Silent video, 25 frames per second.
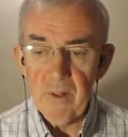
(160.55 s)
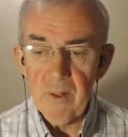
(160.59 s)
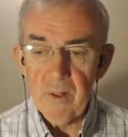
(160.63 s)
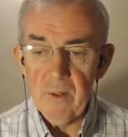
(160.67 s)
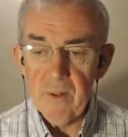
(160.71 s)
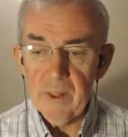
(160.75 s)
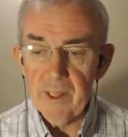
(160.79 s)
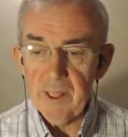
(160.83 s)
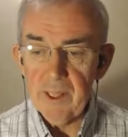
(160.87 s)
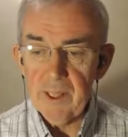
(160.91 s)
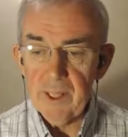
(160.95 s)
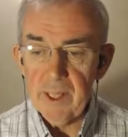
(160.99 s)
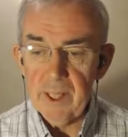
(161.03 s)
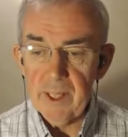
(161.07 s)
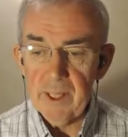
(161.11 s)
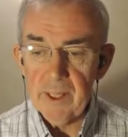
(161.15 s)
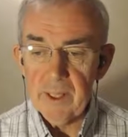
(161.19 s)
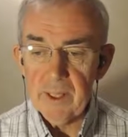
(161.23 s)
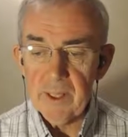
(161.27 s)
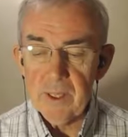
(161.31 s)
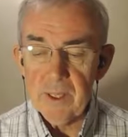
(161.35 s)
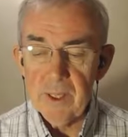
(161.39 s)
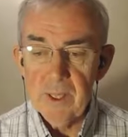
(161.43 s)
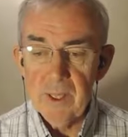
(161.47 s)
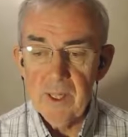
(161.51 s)
or in
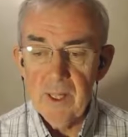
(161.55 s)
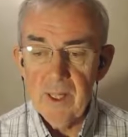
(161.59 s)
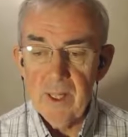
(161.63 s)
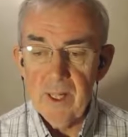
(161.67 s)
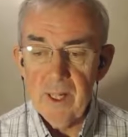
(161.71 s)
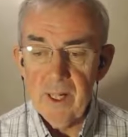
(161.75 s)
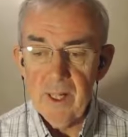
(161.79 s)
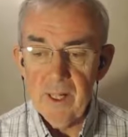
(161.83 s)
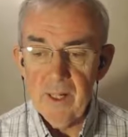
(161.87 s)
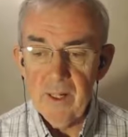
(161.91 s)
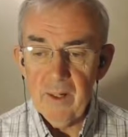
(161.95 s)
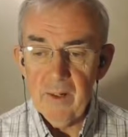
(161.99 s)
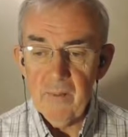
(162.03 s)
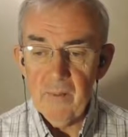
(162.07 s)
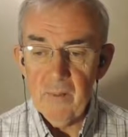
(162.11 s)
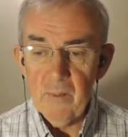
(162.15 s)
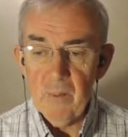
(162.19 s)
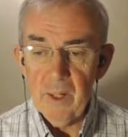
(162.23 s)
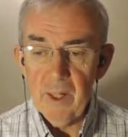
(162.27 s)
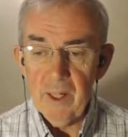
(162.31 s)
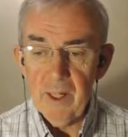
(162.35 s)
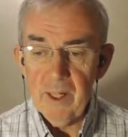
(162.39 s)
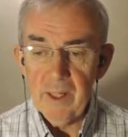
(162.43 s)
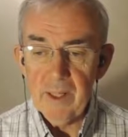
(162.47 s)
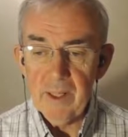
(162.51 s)
text. Um,
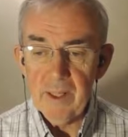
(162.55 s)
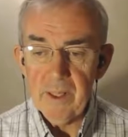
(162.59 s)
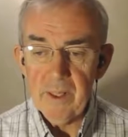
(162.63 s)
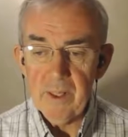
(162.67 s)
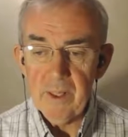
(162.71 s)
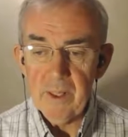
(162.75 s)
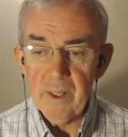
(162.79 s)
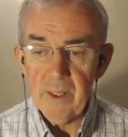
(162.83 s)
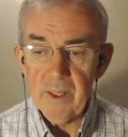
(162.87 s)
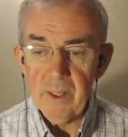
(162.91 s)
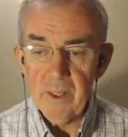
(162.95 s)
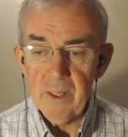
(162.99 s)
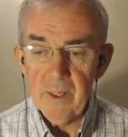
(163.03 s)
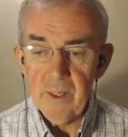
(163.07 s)
and uh,